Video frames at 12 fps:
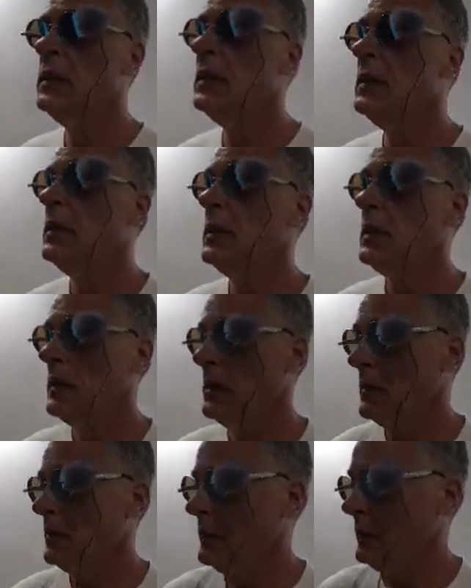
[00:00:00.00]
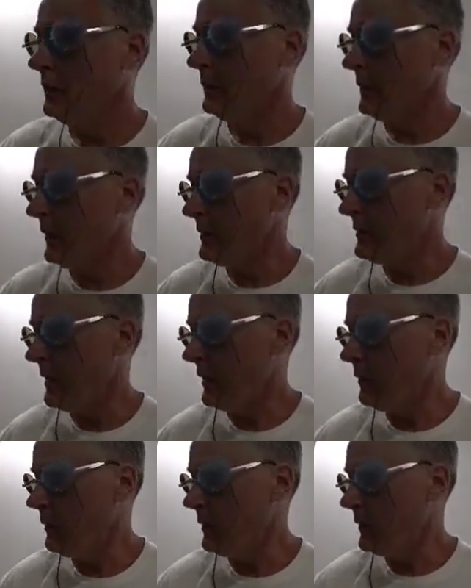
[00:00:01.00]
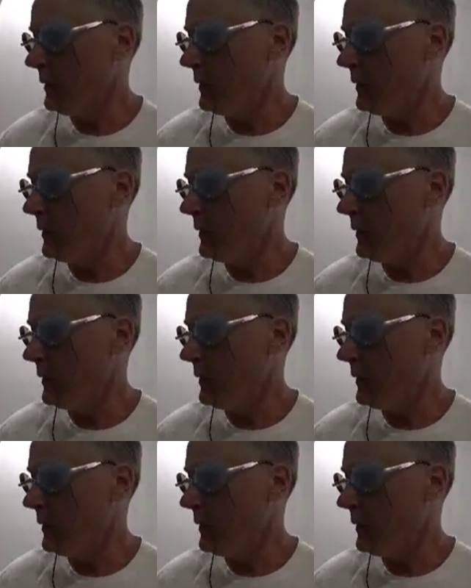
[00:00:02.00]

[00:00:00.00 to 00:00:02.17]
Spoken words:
and take good